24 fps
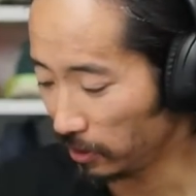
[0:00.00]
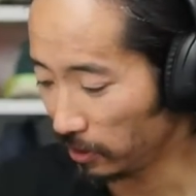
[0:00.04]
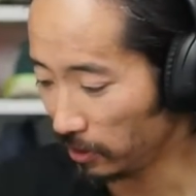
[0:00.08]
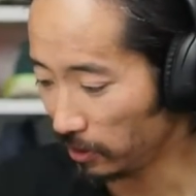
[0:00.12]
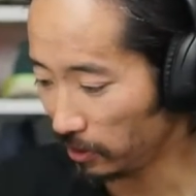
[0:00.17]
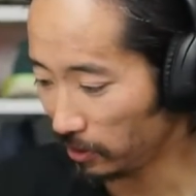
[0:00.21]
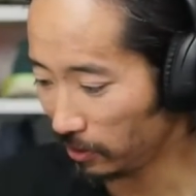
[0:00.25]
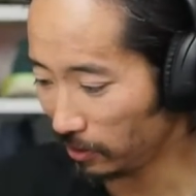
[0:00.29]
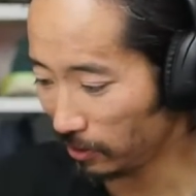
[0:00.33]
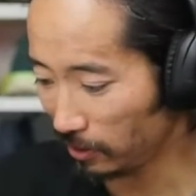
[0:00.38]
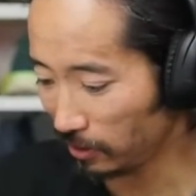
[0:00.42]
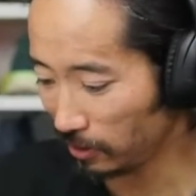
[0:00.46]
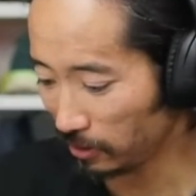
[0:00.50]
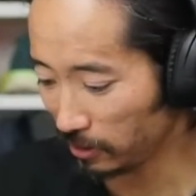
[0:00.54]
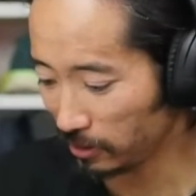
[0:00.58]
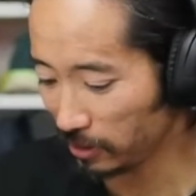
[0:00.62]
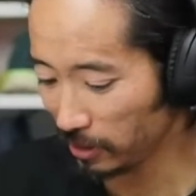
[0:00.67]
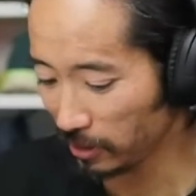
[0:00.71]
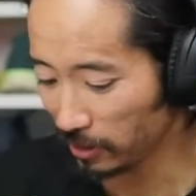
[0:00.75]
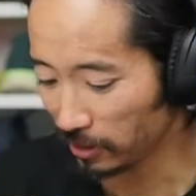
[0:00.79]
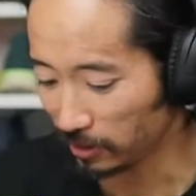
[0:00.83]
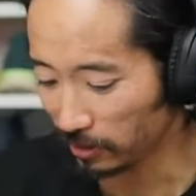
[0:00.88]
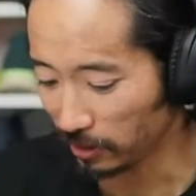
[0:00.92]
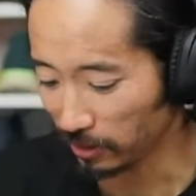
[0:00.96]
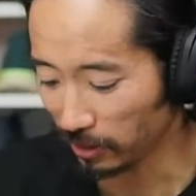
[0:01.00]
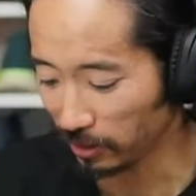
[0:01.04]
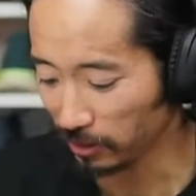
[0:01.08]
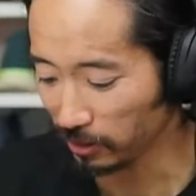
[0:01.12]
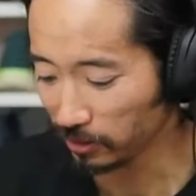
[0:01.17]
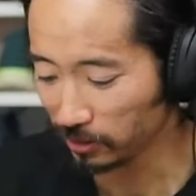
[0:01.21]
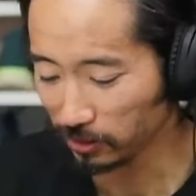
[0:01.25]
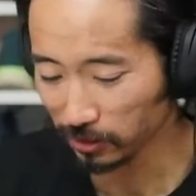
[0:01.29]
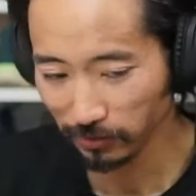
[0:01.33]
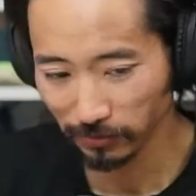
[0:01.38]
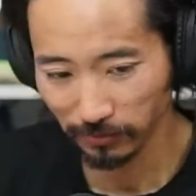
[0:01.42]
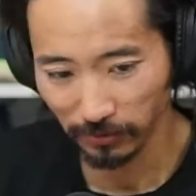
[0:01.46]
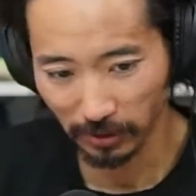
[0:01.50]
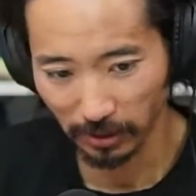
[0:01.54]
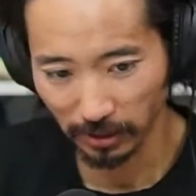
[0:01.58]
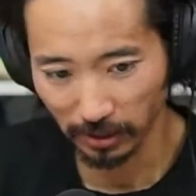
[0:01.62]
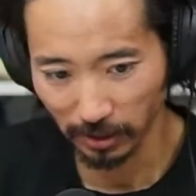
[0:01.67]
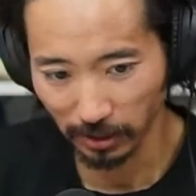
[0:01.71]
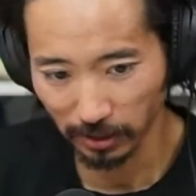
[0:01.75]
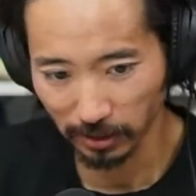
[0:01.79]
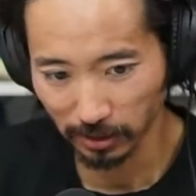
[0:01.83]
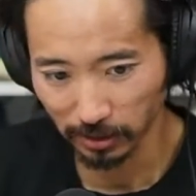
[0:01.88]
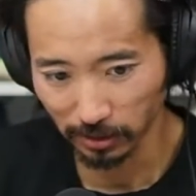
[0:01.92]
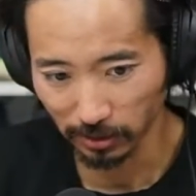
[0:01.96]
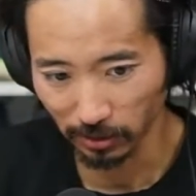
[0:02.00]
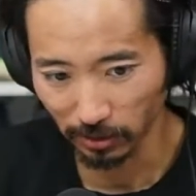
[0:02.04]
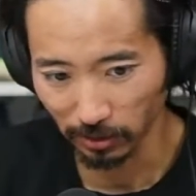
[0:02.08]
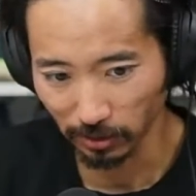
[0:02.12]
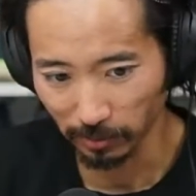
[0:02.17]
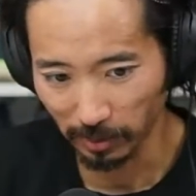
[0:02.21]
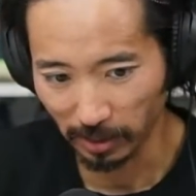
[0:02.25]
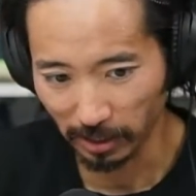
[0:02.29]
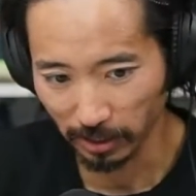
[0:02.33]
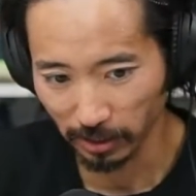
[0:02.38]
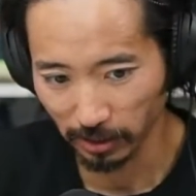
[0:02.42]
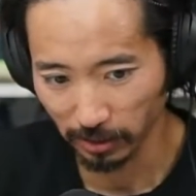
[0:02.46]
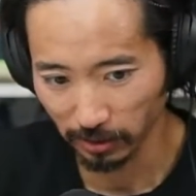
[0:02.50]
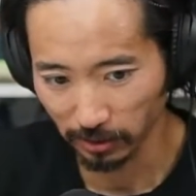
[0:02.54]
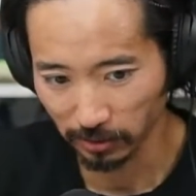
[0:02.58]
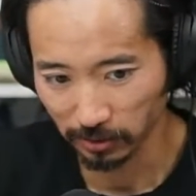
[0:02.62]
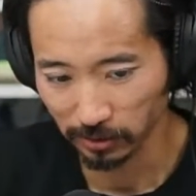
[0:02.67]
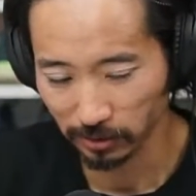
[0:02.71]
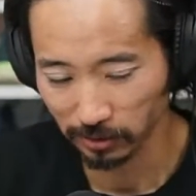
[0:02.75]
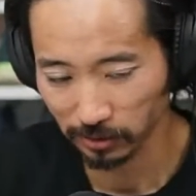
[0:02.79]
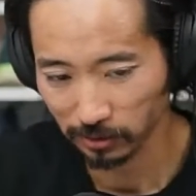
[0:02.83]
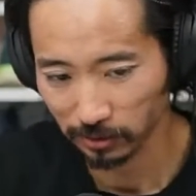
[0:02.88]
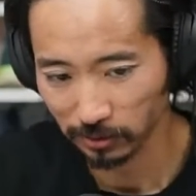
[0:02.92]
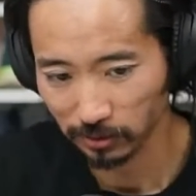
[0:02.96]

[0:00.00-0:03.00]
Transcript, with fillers: And uh, yeah, I just love, I like this look back here.